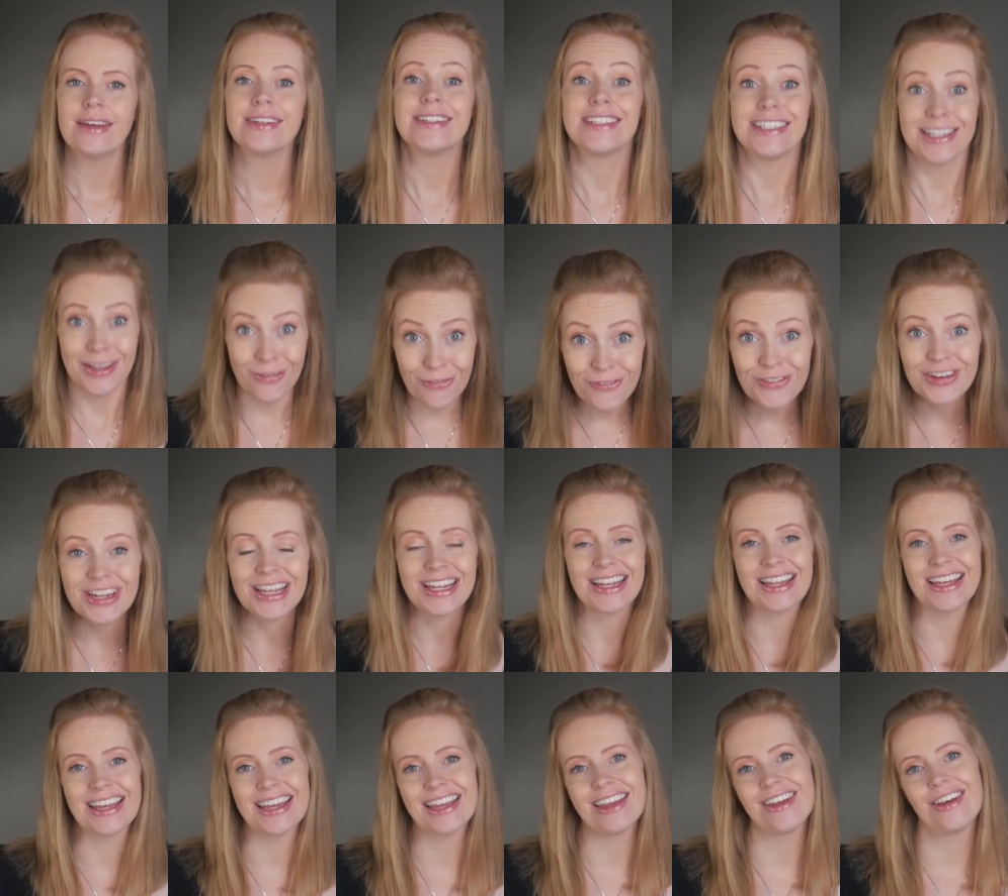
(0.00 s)

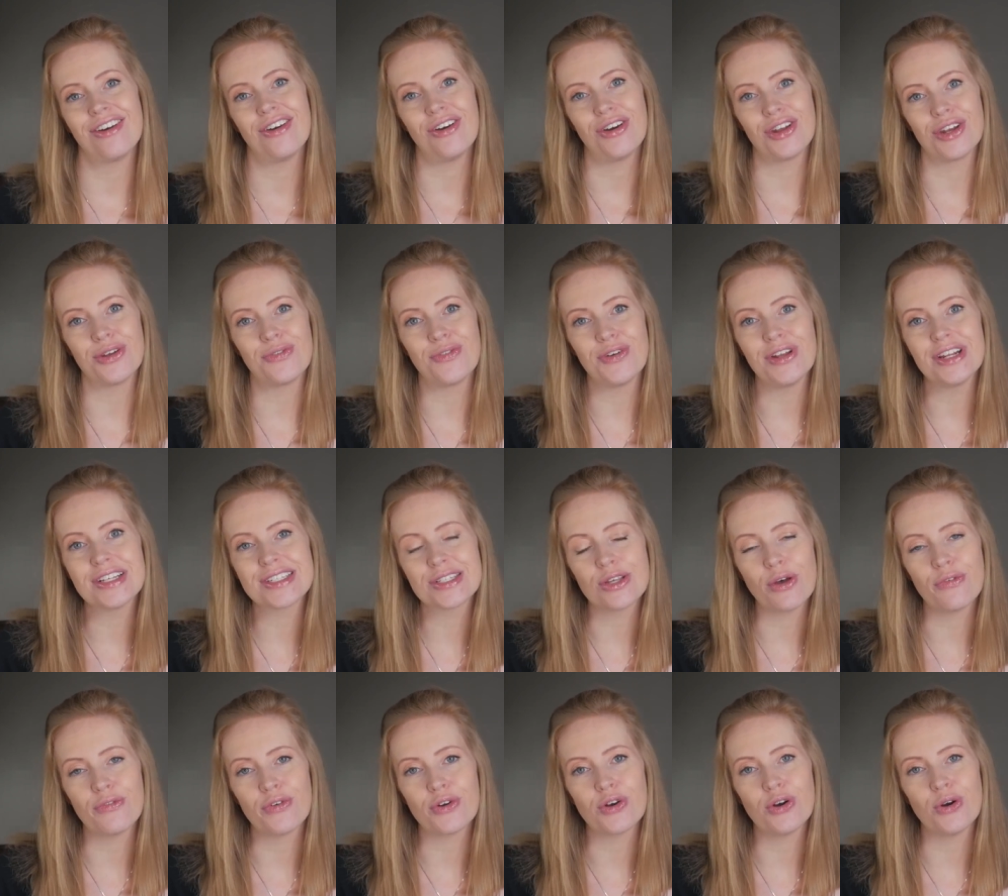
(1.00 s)
Definitely. On a
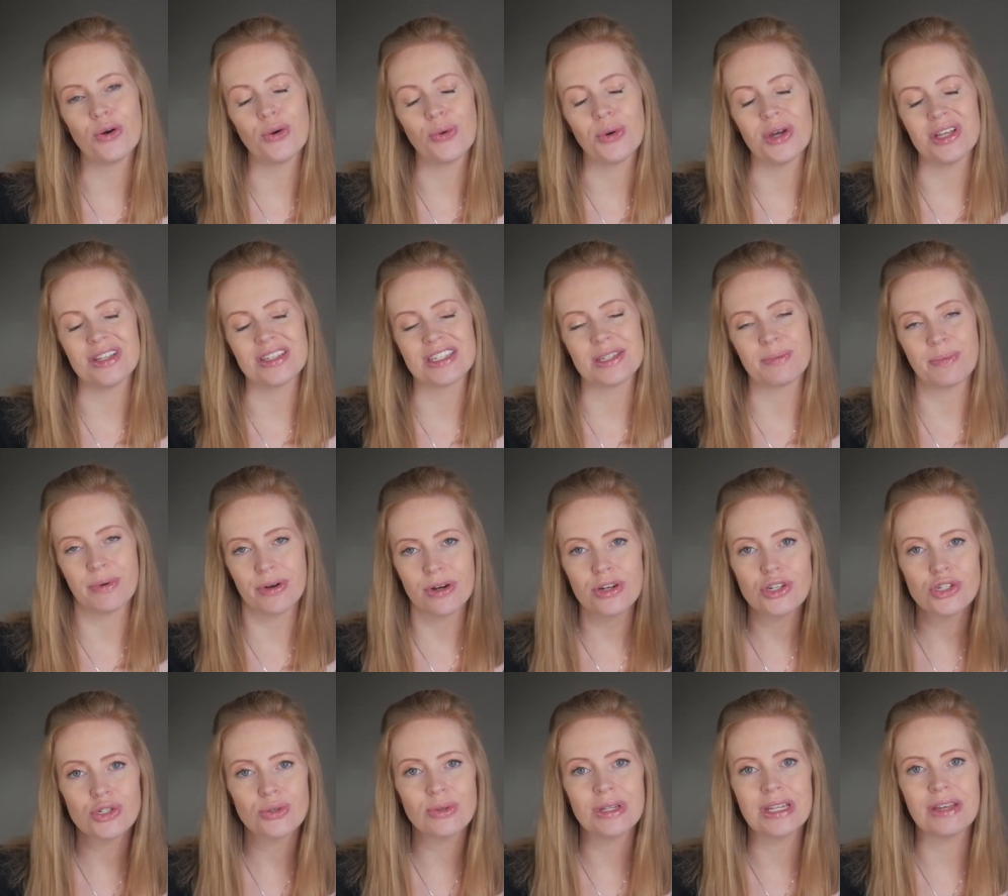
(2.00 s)
philosophical and
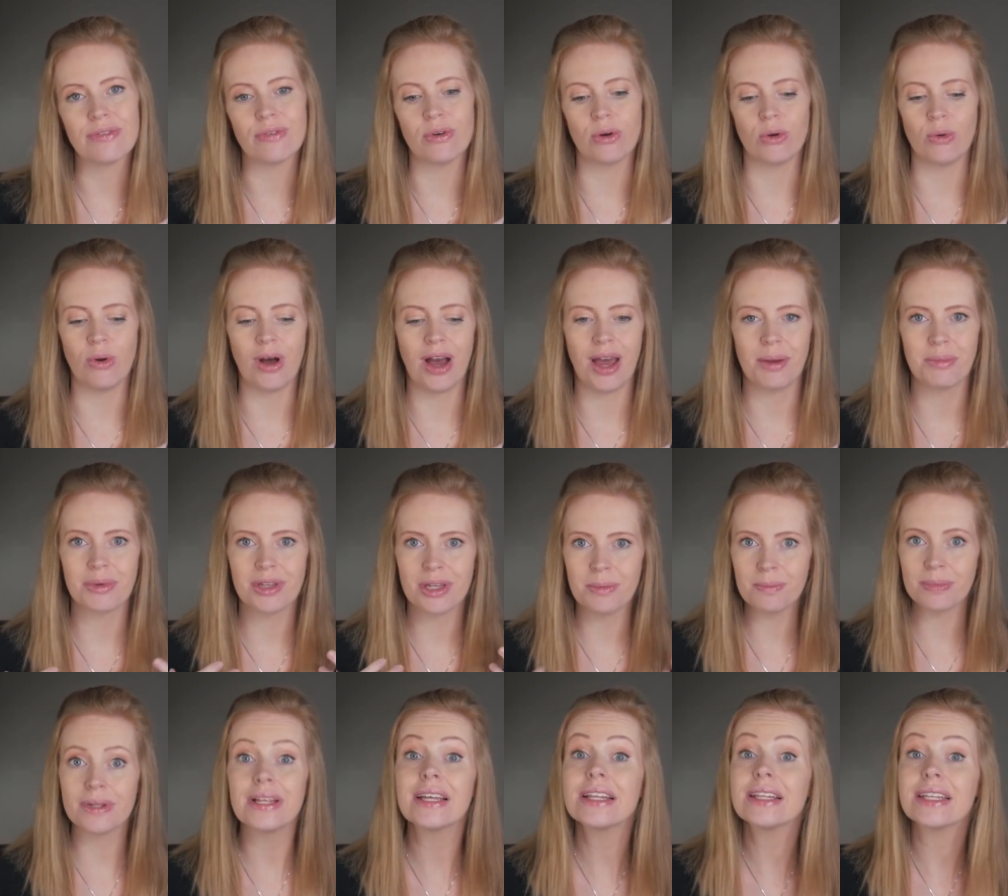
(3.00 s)
spiritual level, I'm
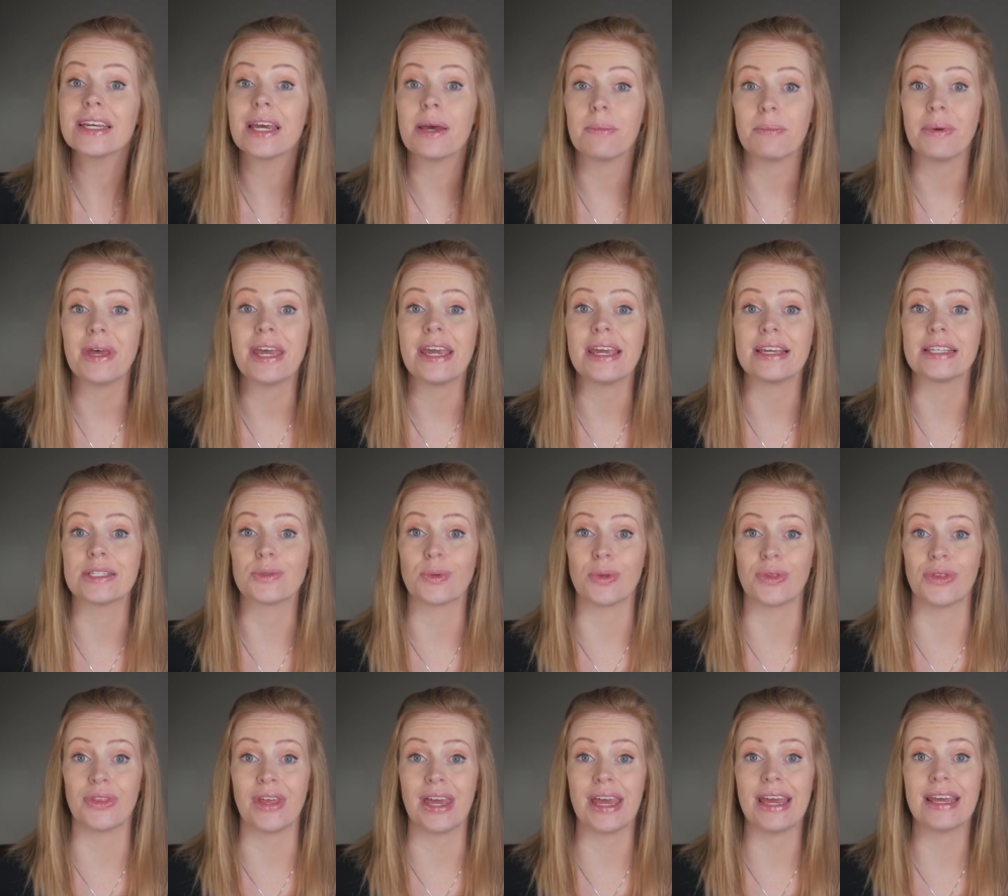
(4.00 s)
completely at peace
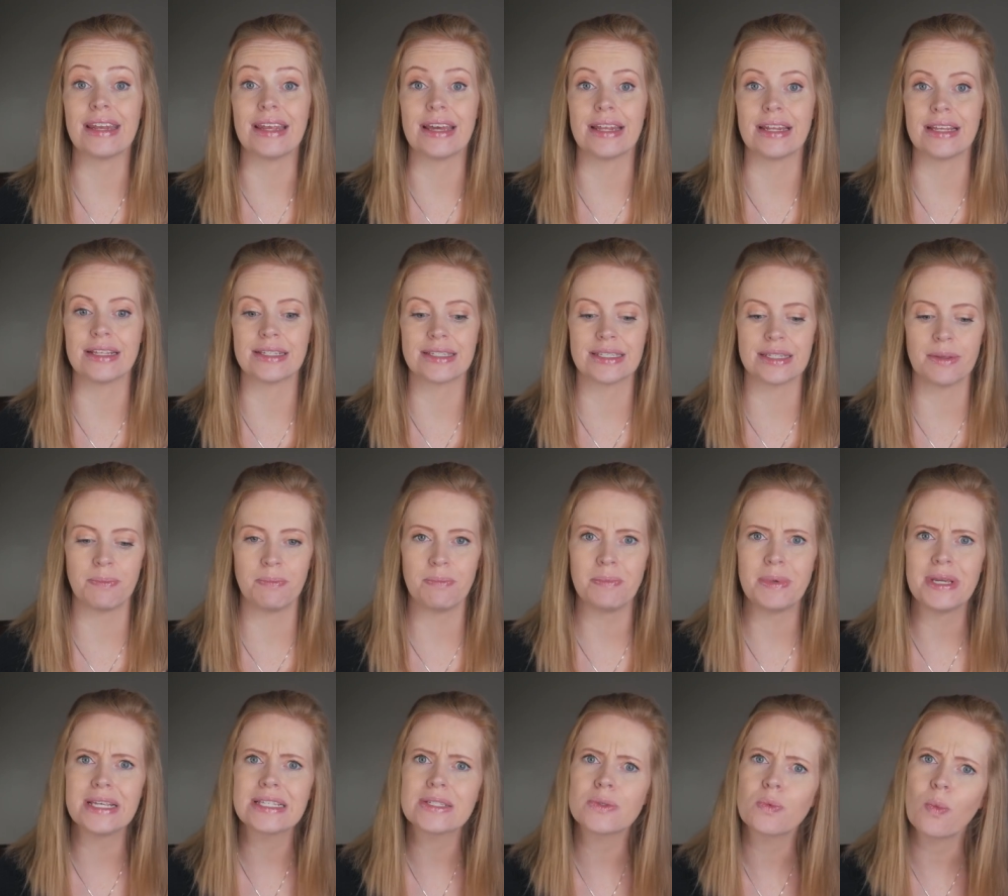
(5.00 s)
with that, and it's the
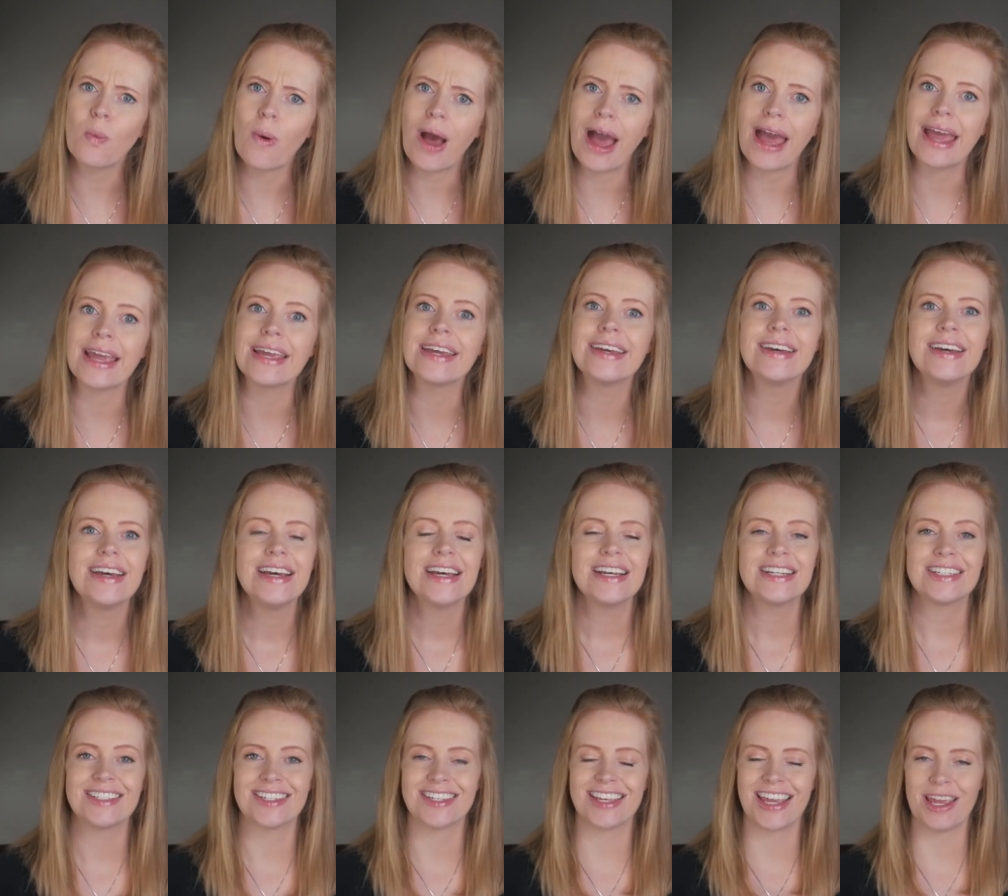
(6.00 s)
best way
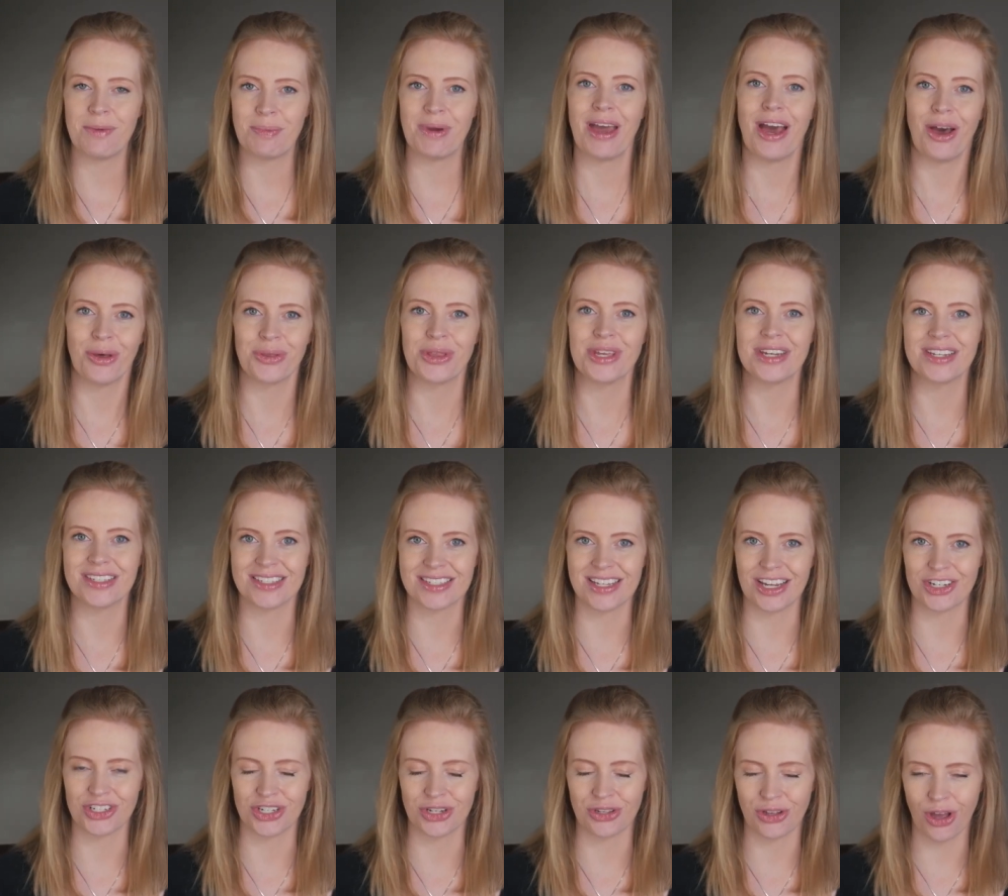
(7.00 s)
to keep a healthy
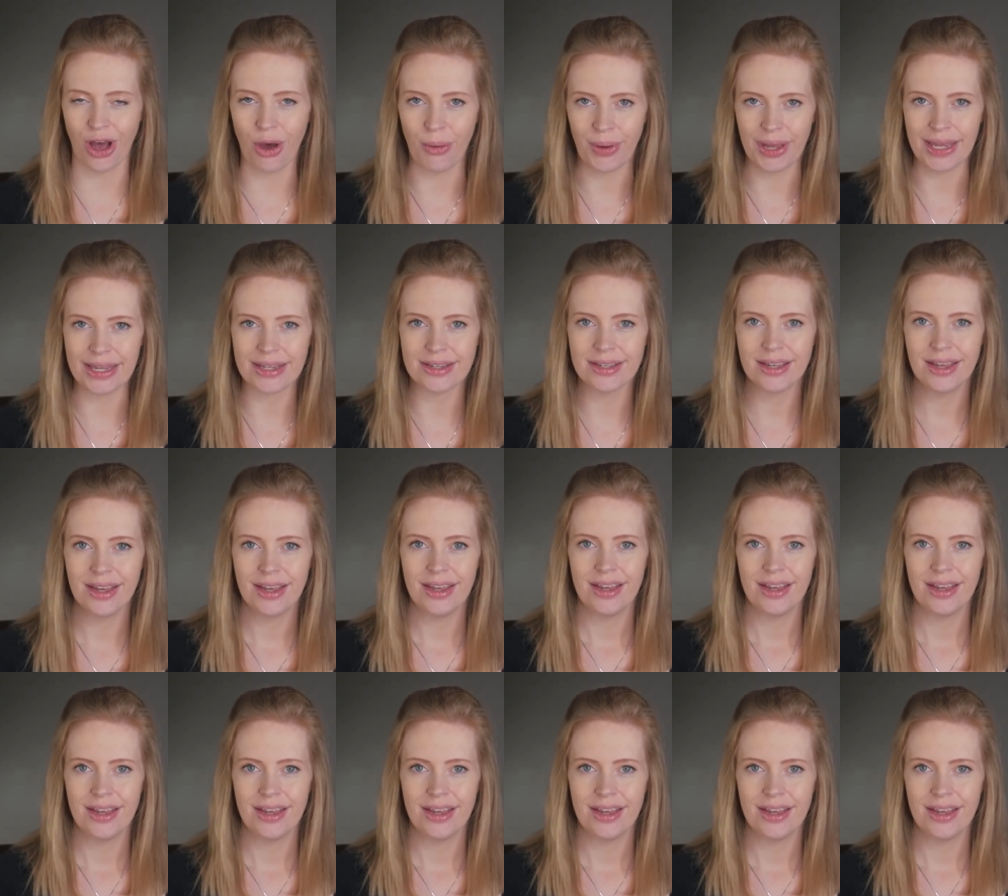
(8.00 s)
discussion going.